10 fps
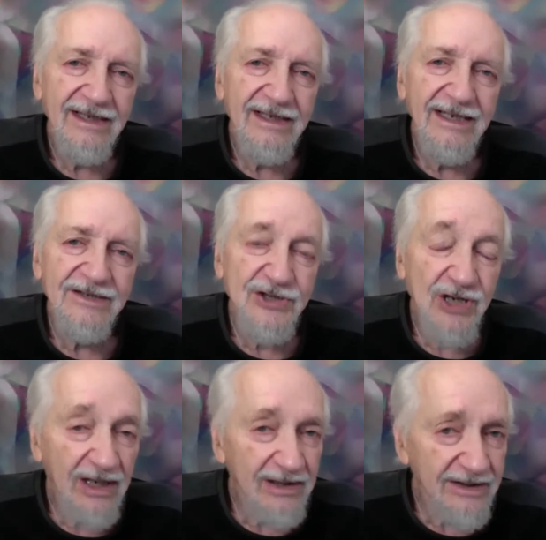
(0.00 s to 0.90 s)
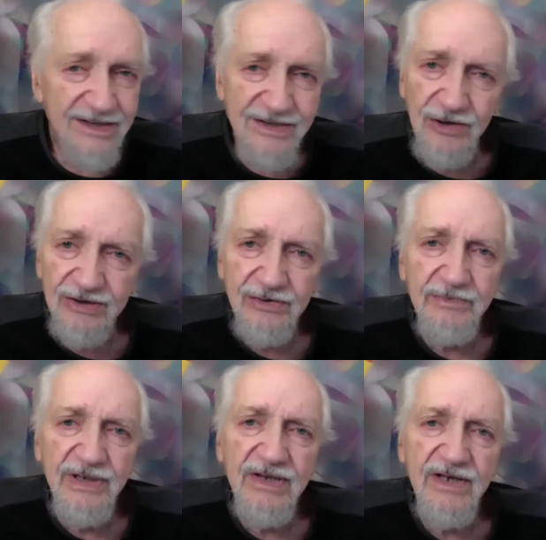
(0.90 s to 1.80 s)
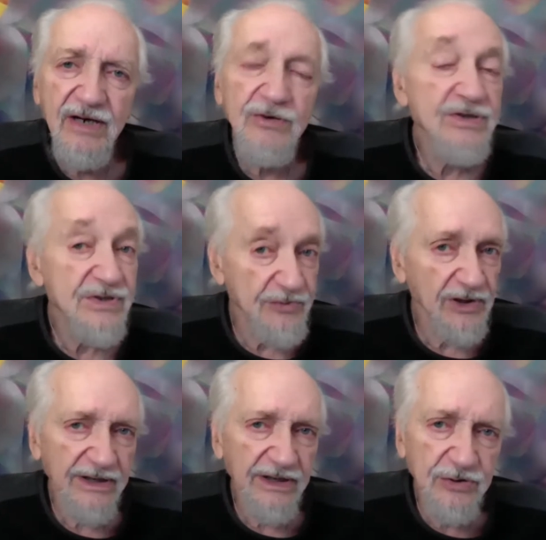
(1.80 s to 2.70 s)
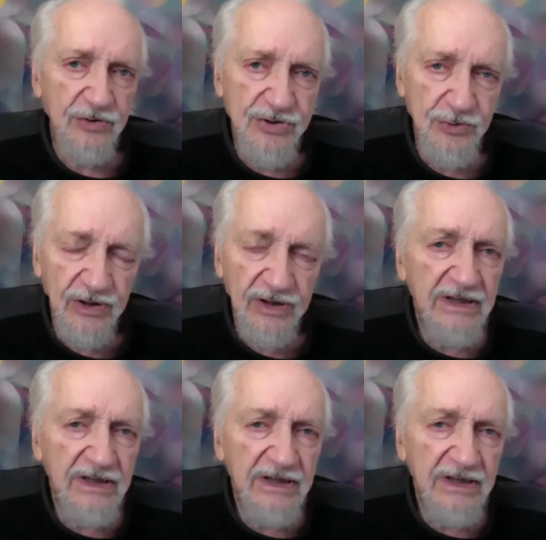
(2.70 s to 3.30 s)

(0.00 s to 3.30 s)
And Charlie is going to be there, which is really unusual.